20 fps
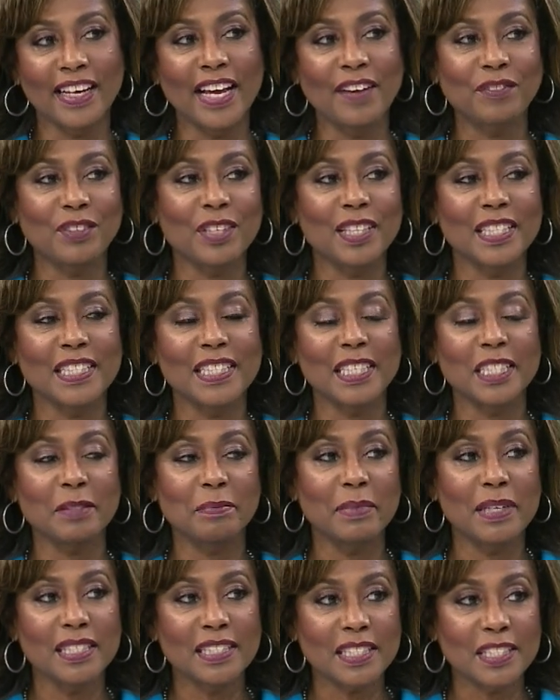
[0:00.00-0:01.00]
After the 6
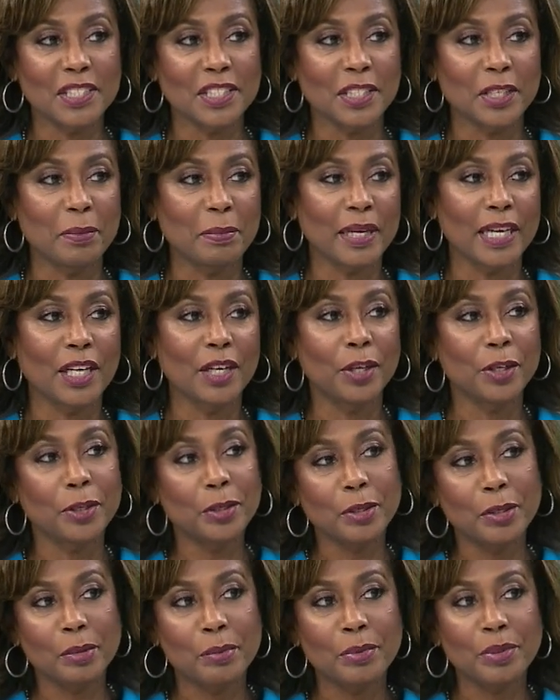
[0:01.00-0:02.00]
months, could you go back
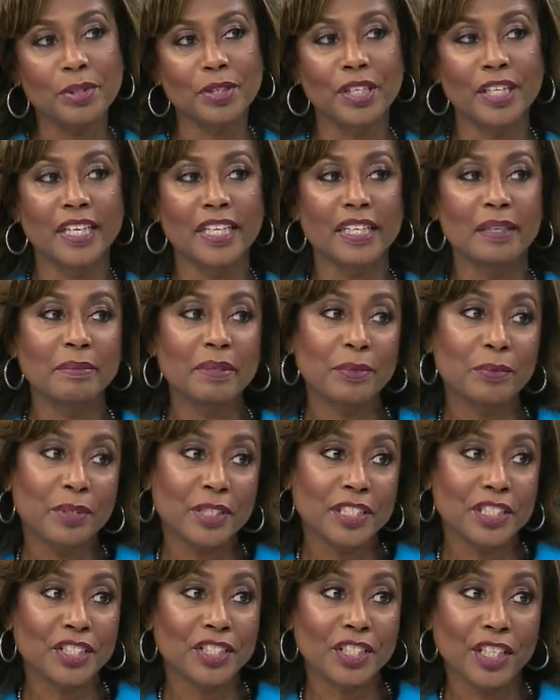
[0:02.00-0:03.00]
home, or I mean,
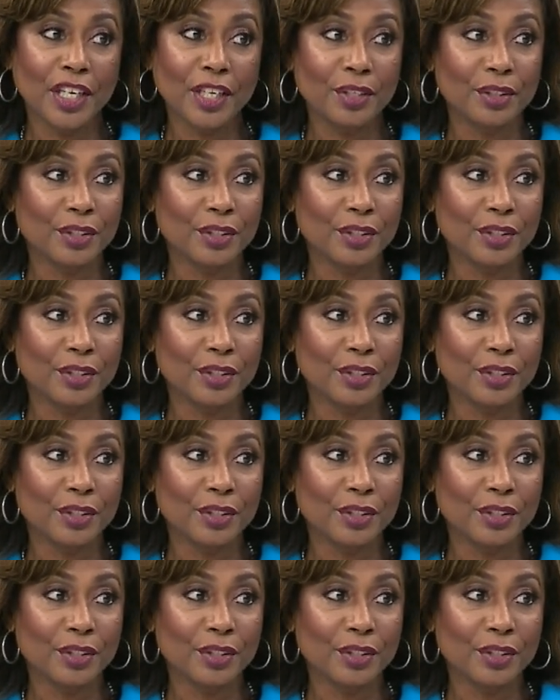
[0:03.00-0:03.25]
where did you go?